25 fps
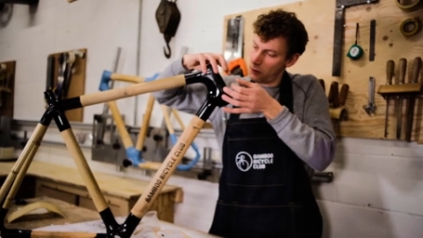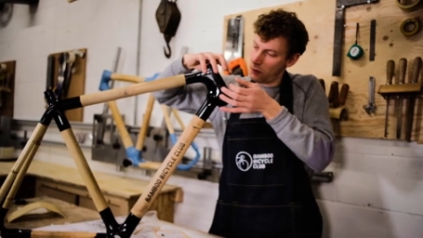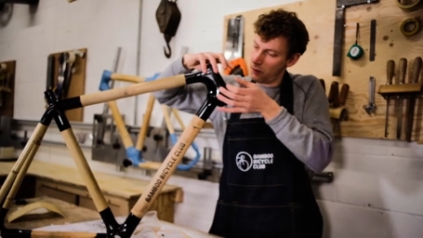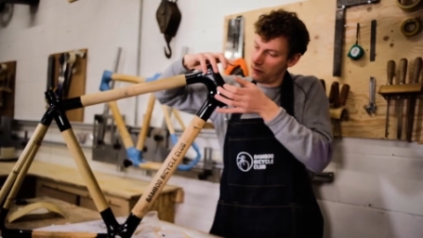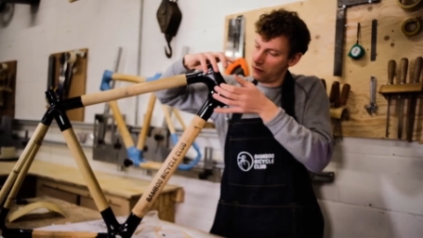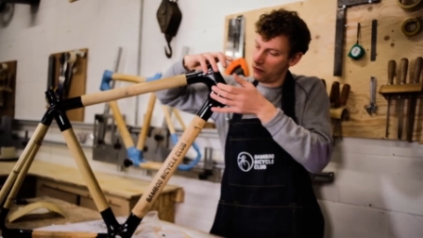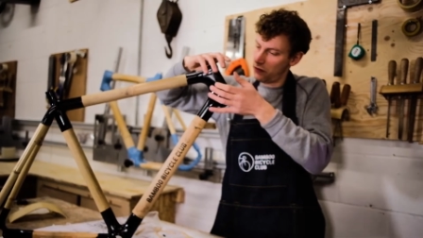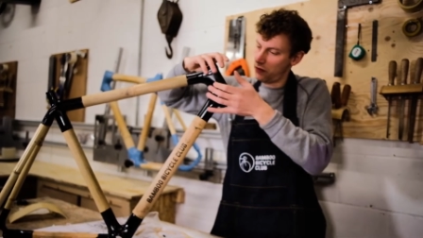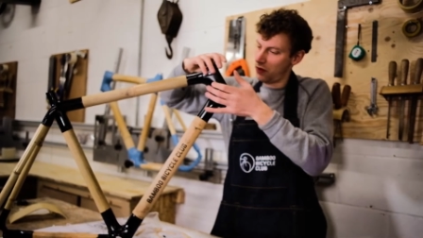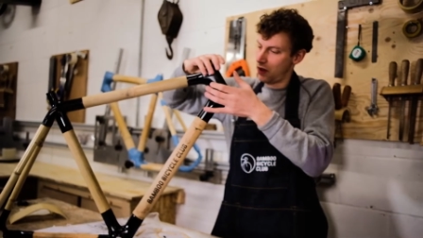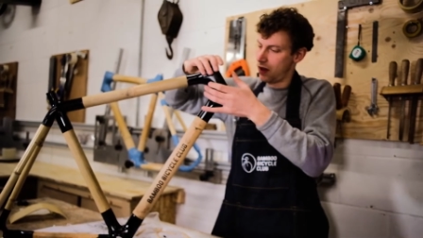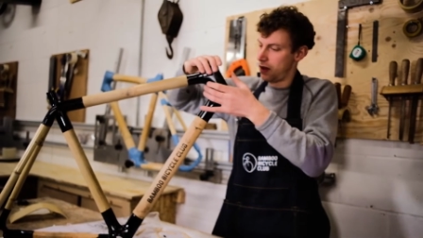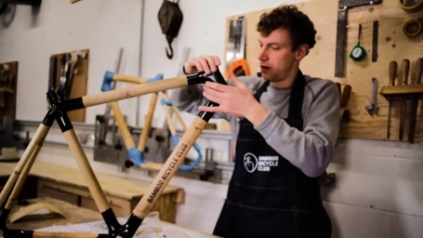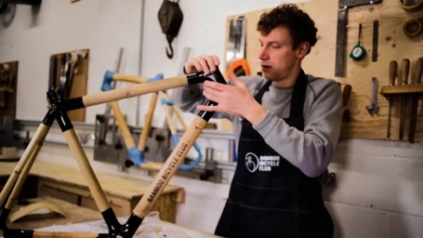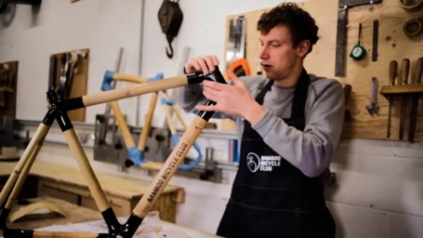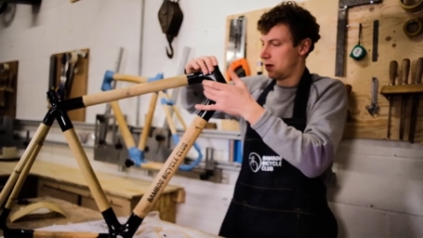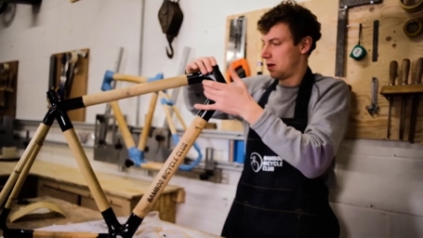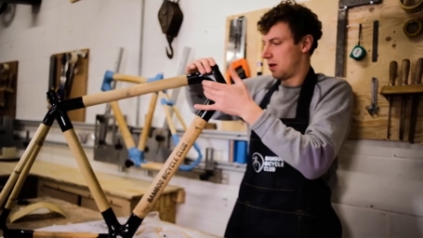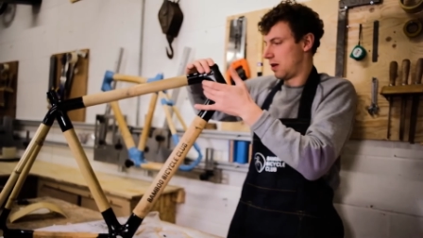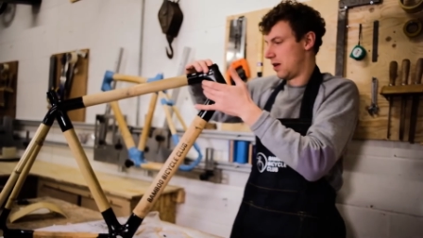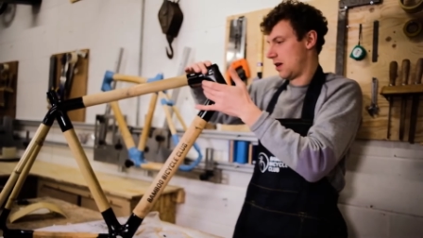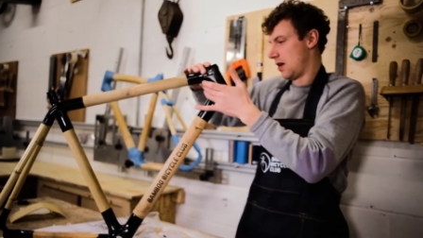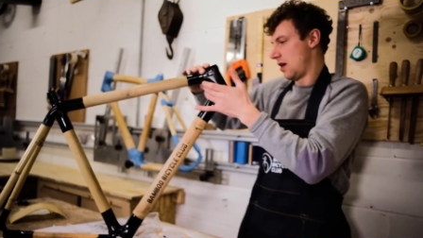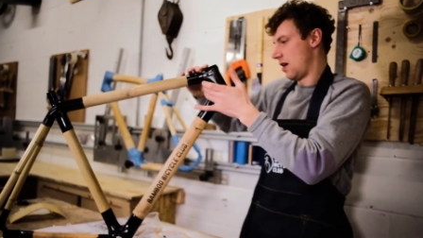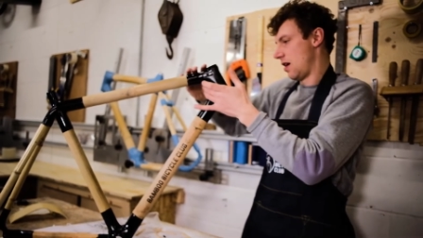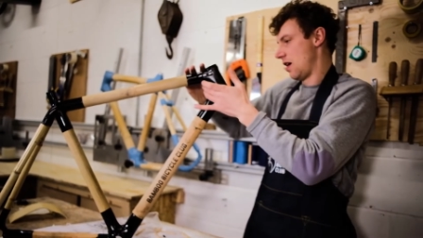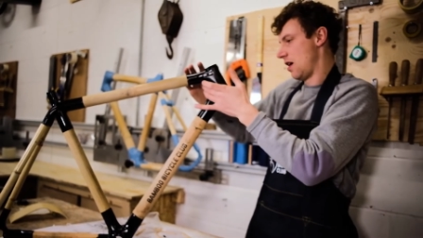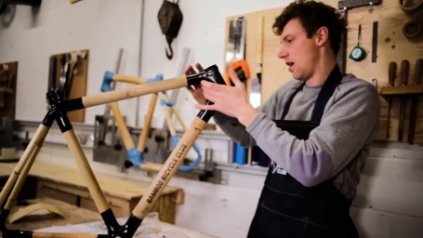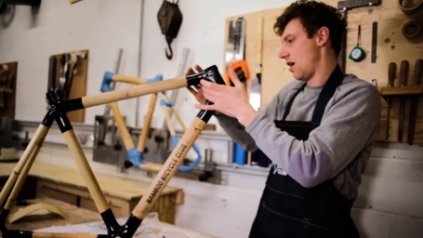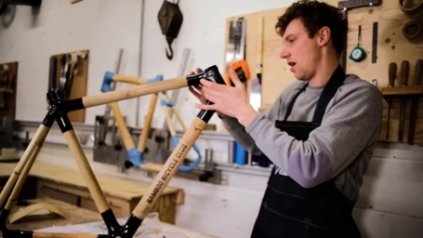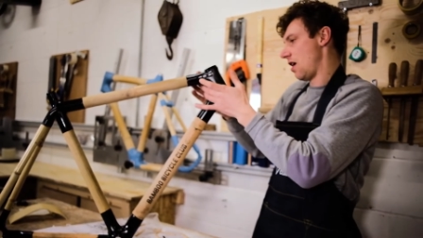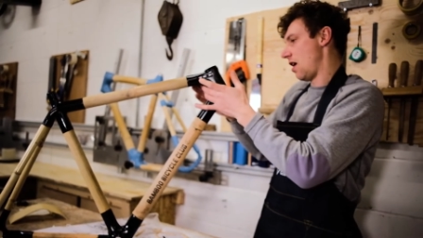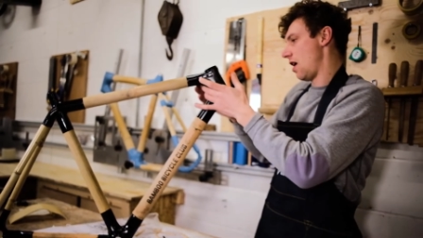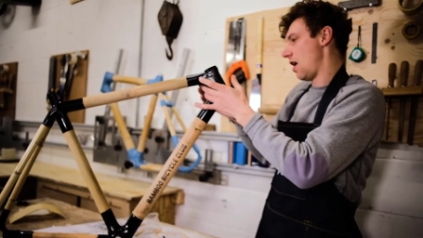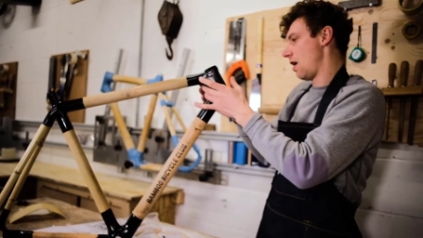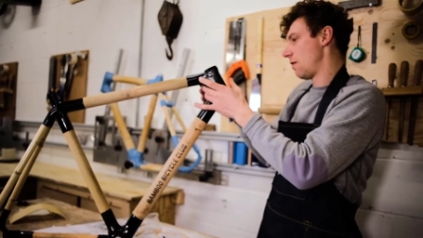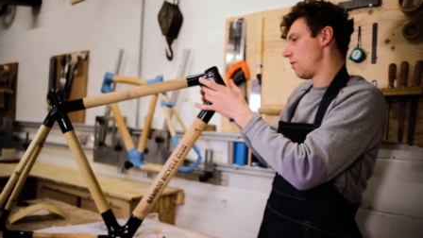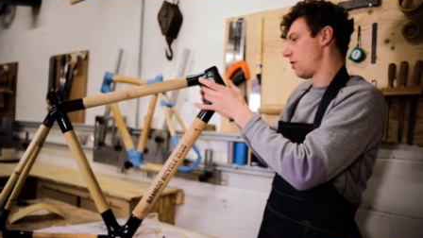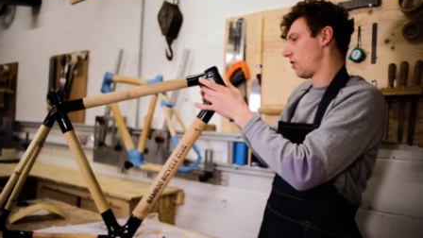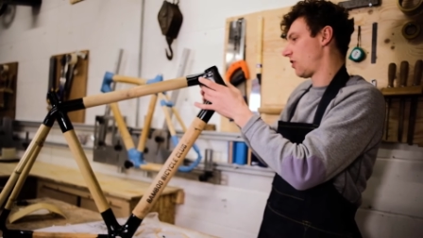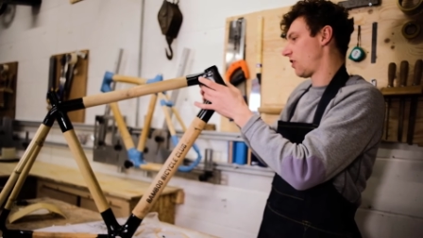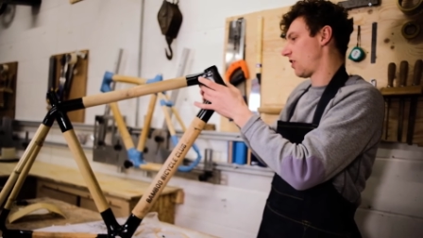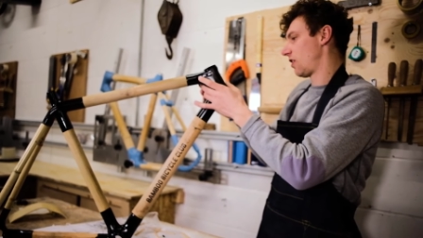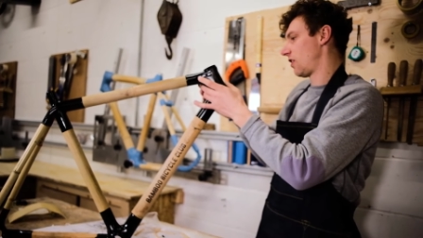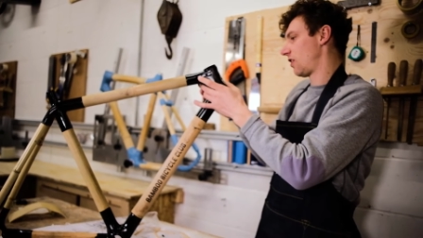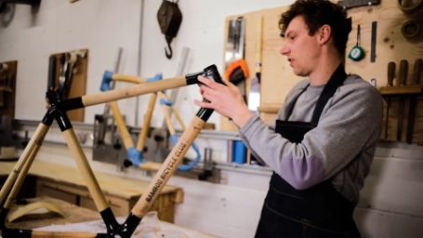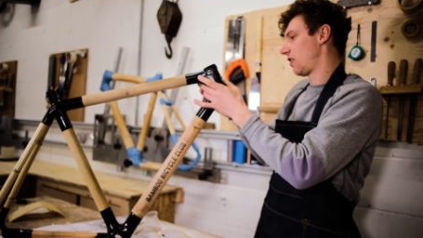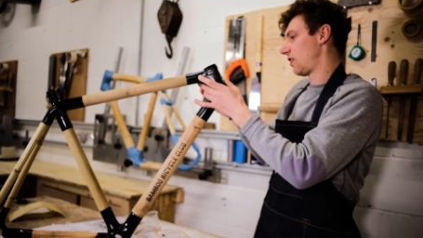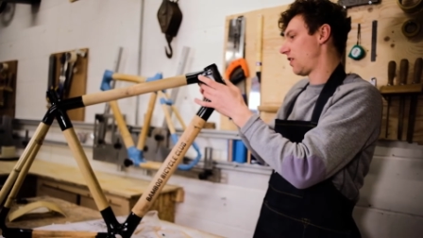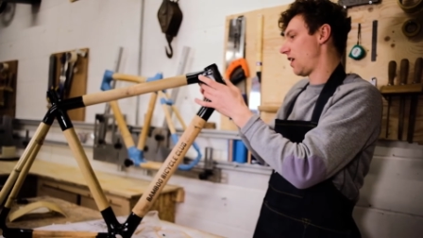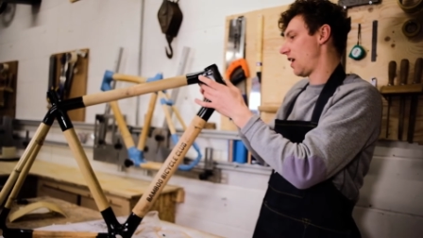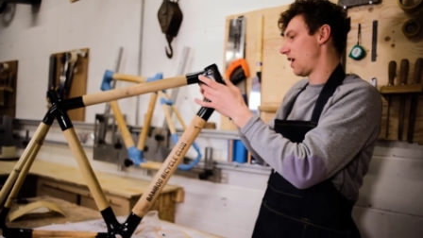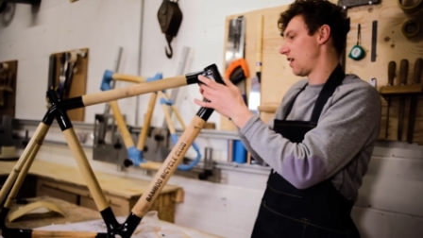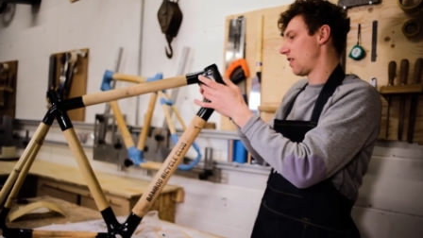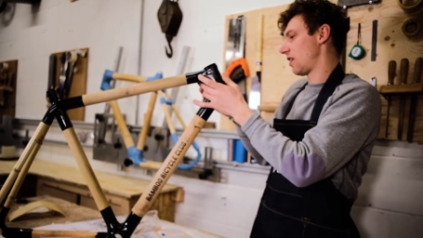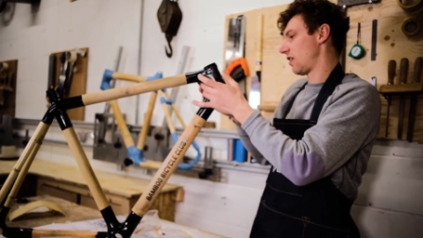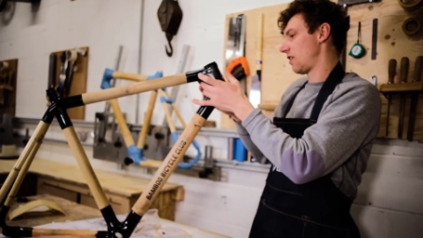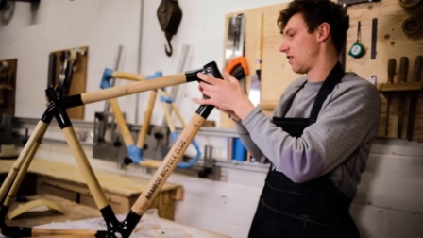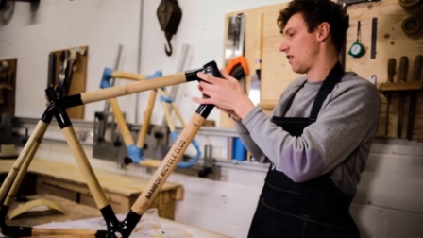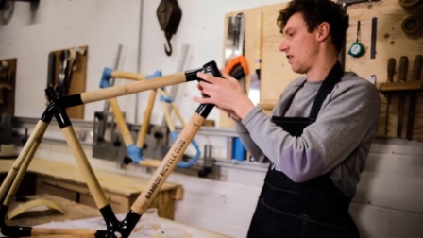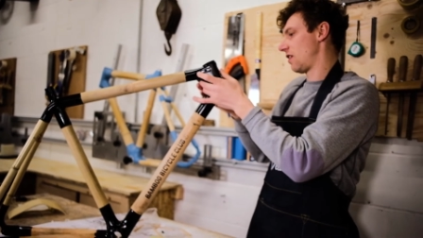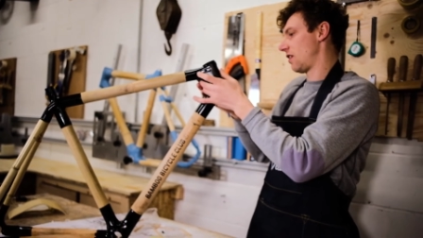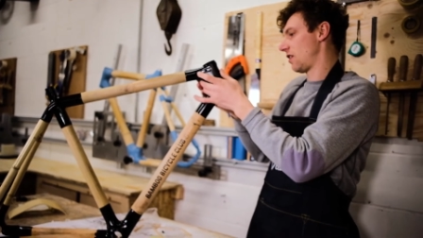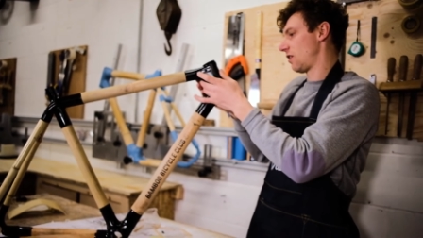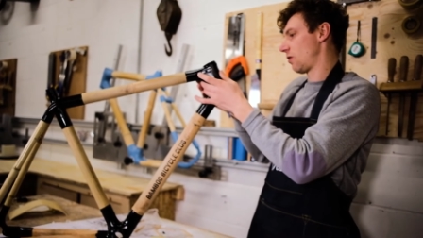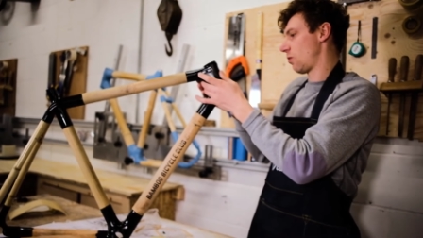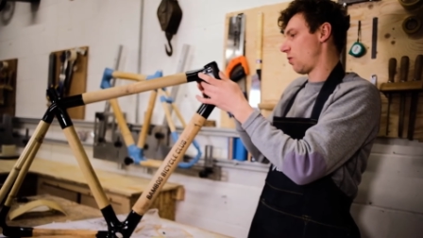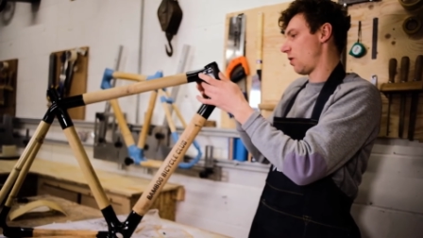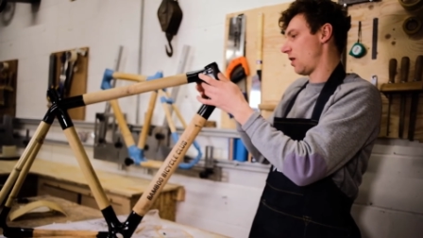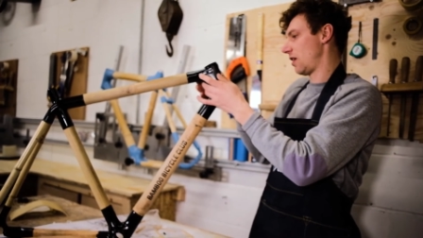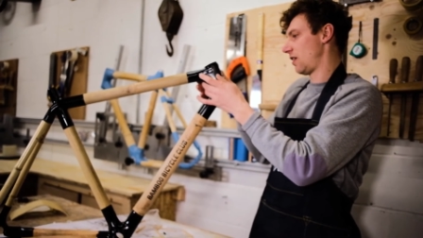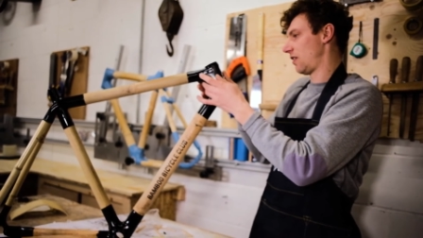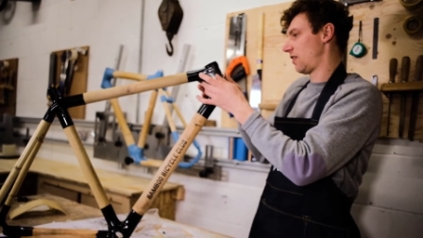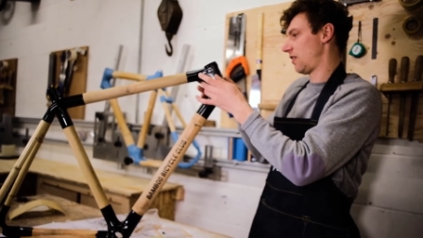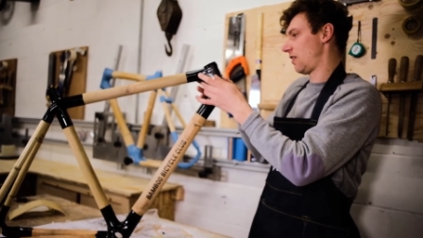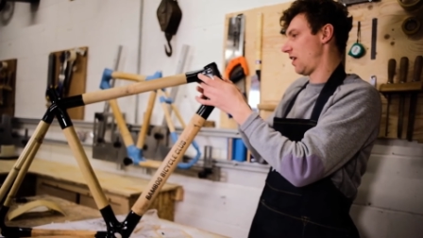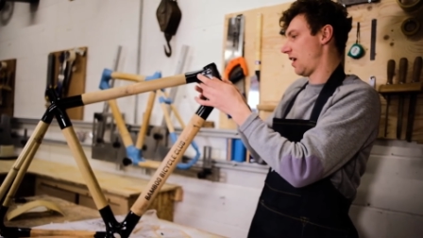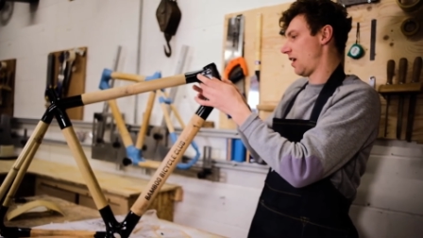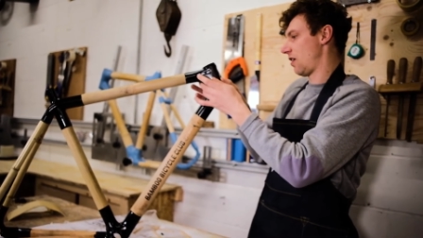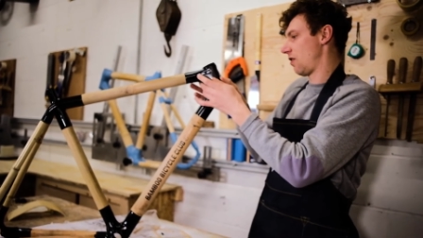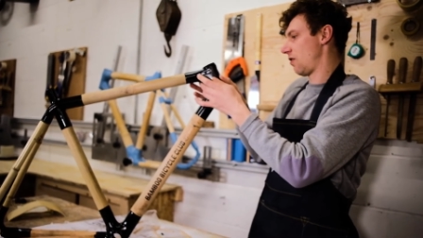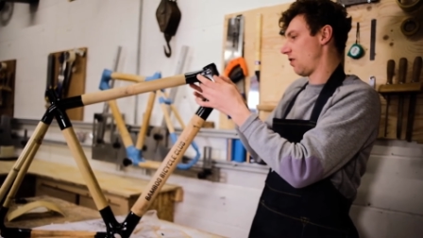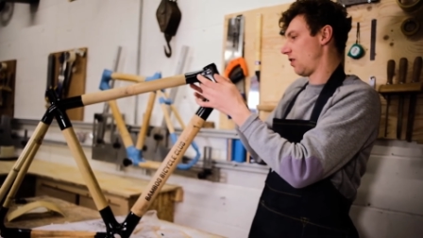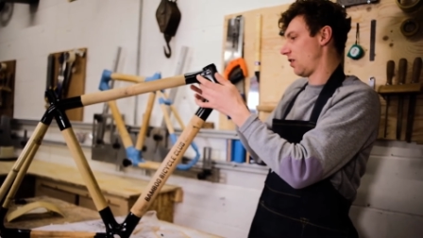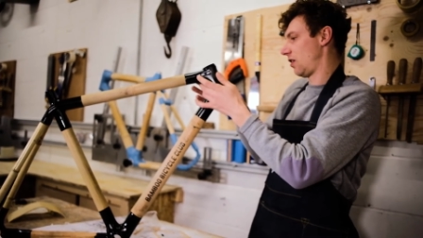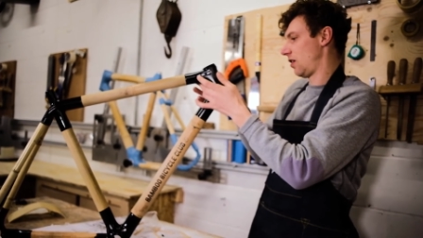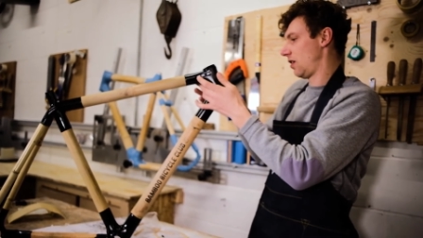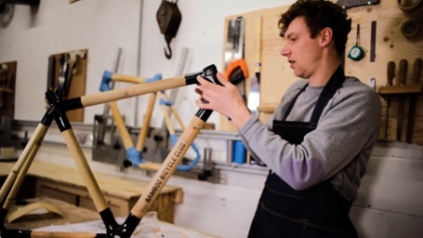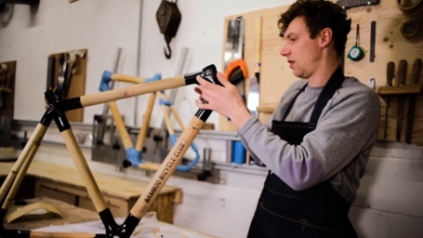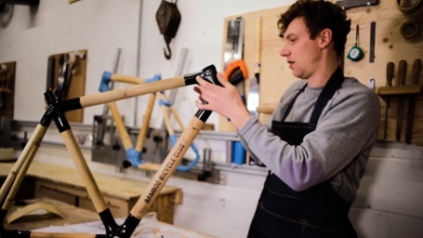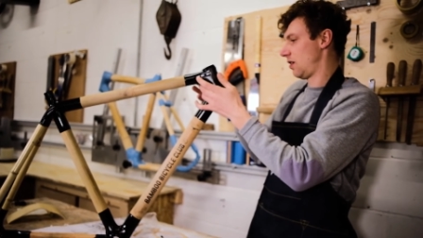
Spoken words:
one for you. I'm just going to stick this nice white sticker on.